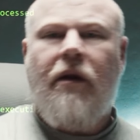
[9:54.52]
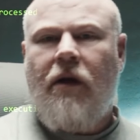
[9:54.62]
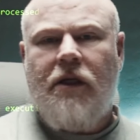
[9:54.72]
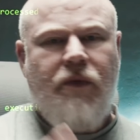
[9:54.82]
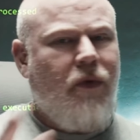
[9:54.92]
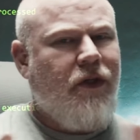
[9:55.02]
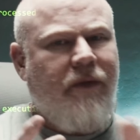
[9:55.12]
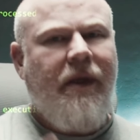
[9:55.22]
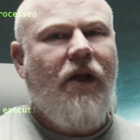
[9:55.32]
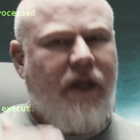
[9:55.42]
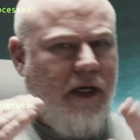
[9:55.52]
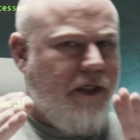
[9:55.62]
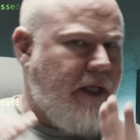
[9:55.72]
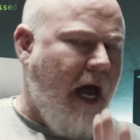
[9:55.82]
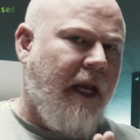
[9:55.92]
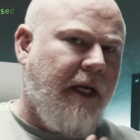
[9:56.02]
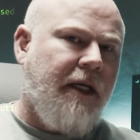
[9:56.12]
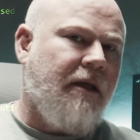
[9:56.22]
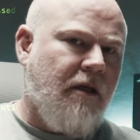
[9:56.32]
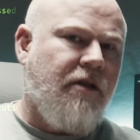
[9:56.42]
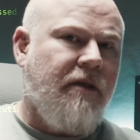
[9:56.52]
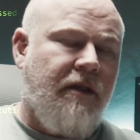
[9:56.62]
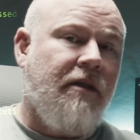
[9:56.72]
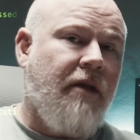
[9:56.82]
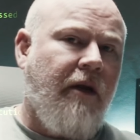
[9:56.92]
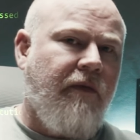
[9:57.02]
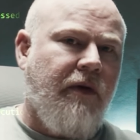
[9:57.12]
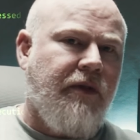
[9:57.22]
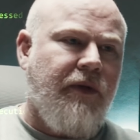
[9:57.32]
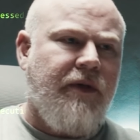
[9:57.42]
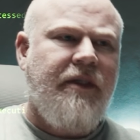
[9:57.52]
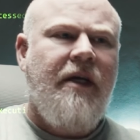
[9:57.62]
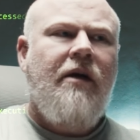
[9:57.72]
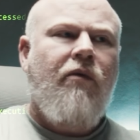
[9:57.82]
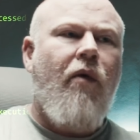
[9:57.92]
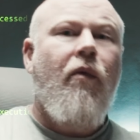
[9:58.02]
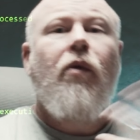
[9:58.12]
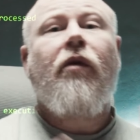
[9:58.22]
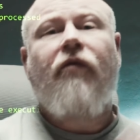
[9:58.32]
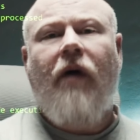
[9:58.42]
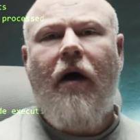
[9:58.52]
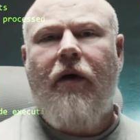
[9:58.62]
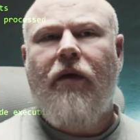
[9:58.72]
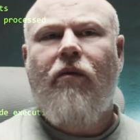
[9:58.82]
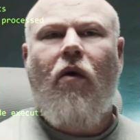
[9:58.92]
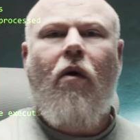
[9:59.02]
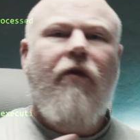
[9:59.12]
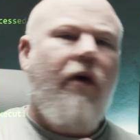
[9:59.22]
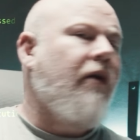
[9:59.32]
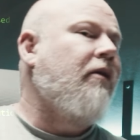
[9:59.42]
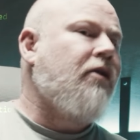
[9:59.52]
then last, we're also going to be looking at just adding conditions inside of those hooks when we want to fire them off only on